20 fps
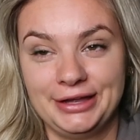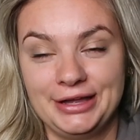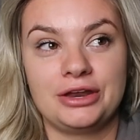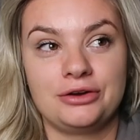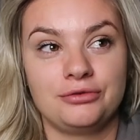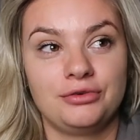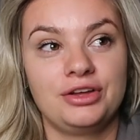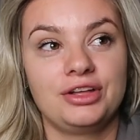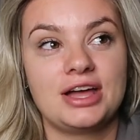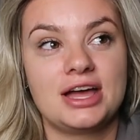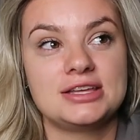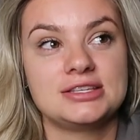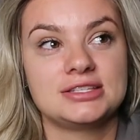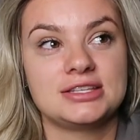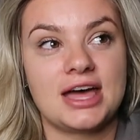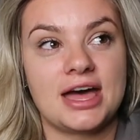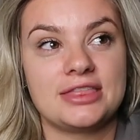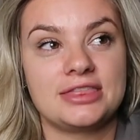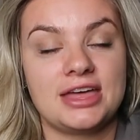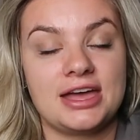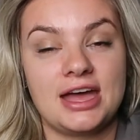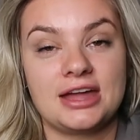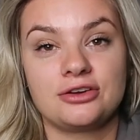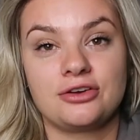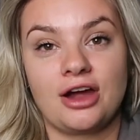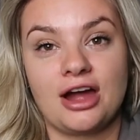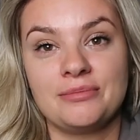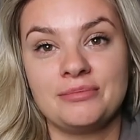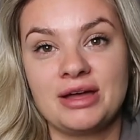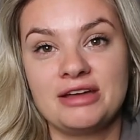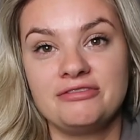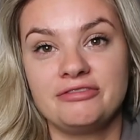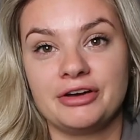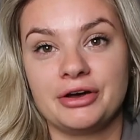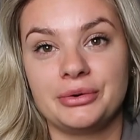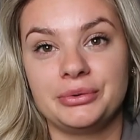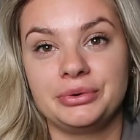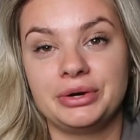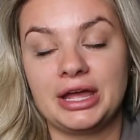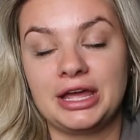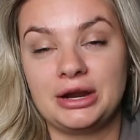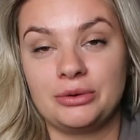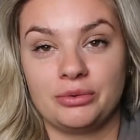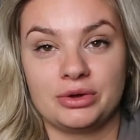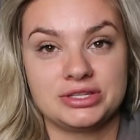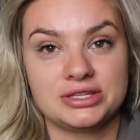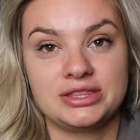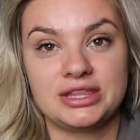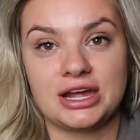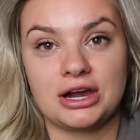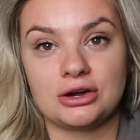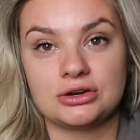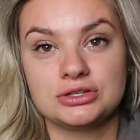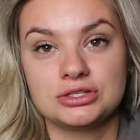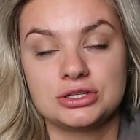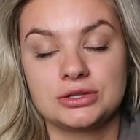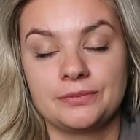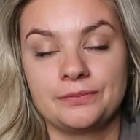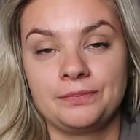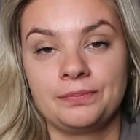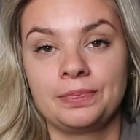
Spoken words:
and realized that they had grabbed my phone and it wasn't theirs,